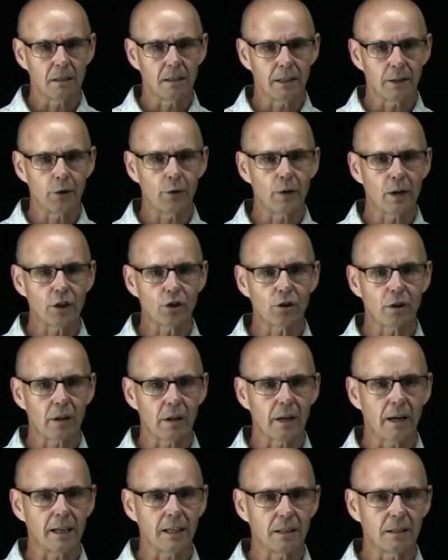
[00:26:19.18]
iteration
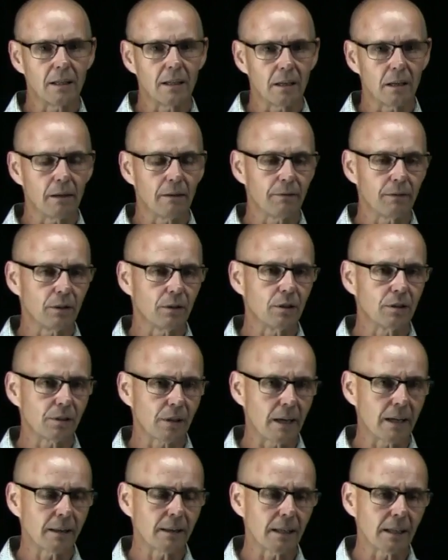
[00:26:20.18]
that I did of the
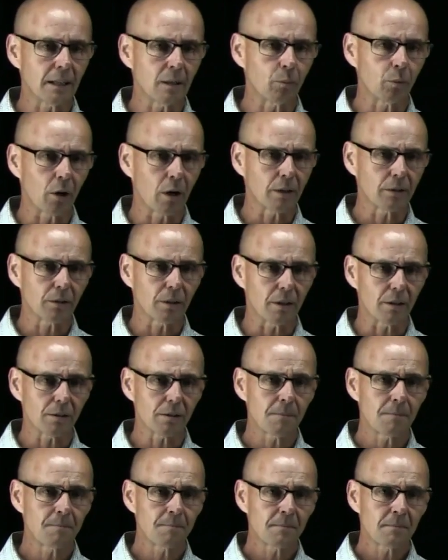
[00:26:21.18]
design thinking
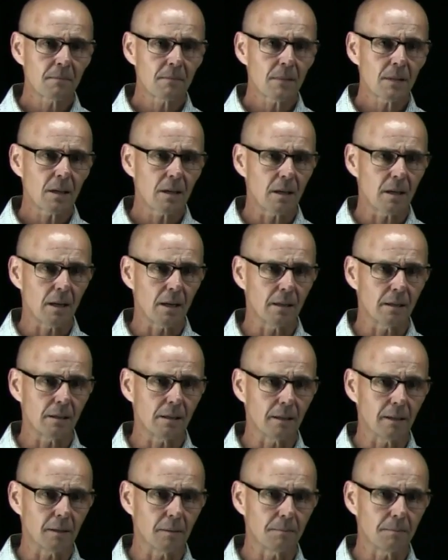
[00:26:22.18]
process, and